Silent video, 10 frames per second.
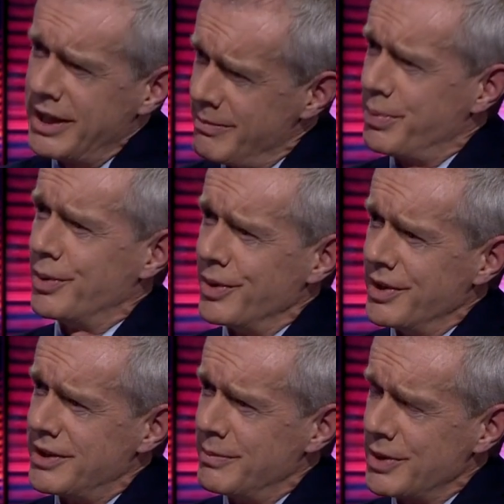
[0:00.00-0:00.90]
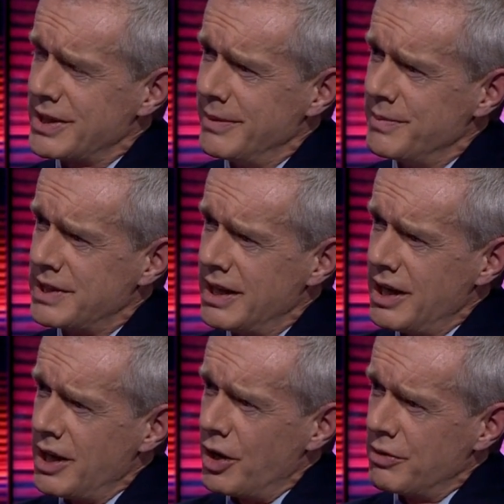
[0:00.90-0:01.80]
important to Muslims
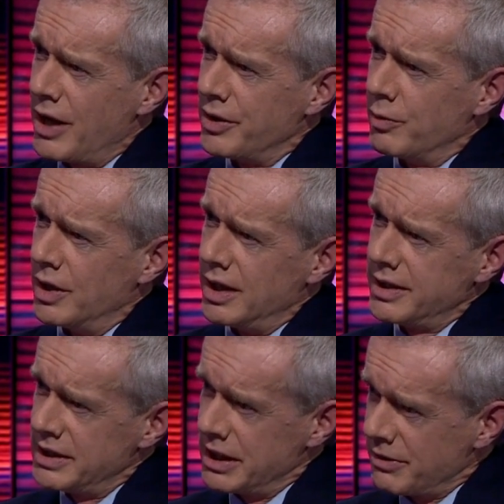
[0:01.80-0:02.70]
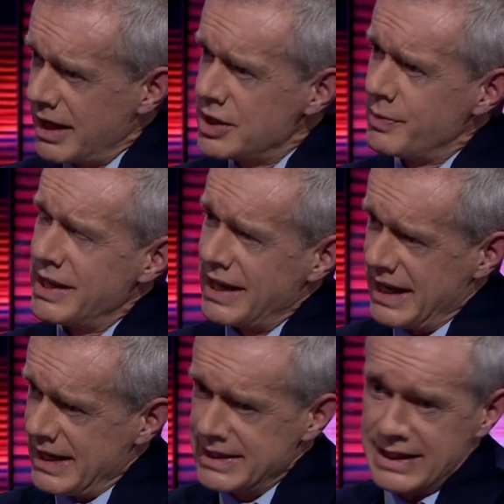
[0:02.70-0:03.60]
around the world. And the arrangement
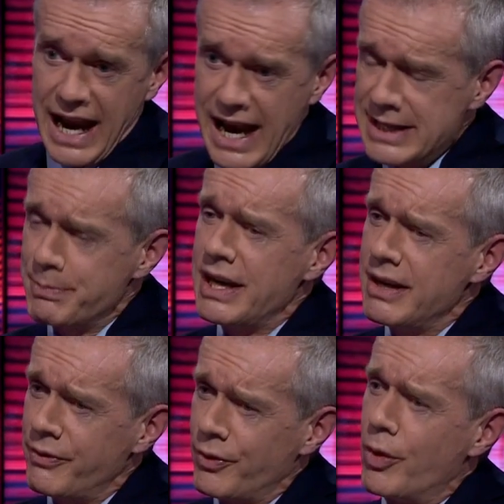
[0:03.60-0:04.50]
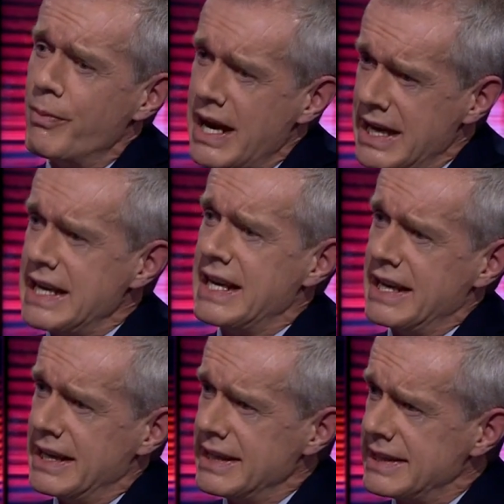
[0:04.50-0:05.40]
is, and has been for many
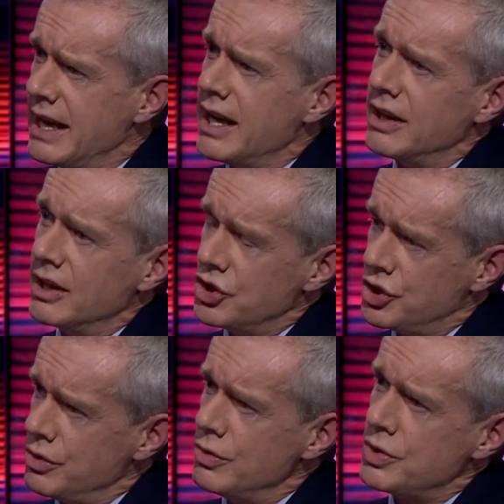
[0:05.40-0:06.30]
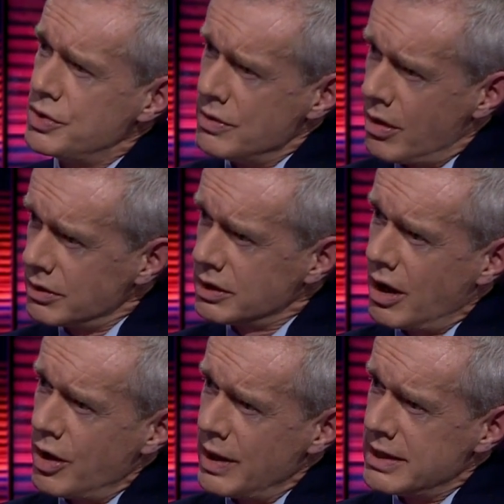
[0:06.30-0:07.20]
years, that Jews do not
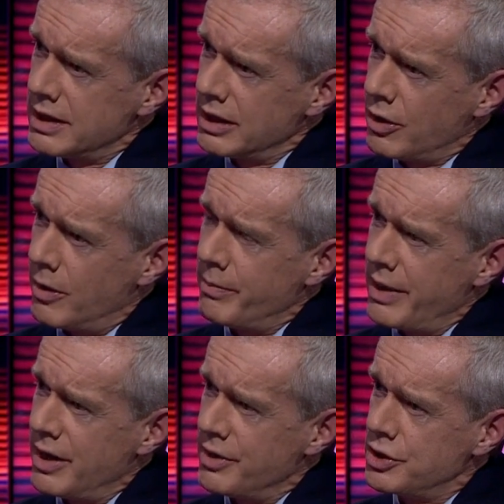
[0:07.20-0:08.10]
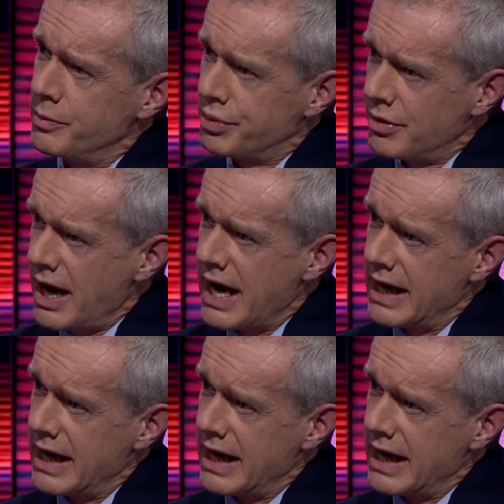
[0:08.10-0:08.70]
go into the compound to pray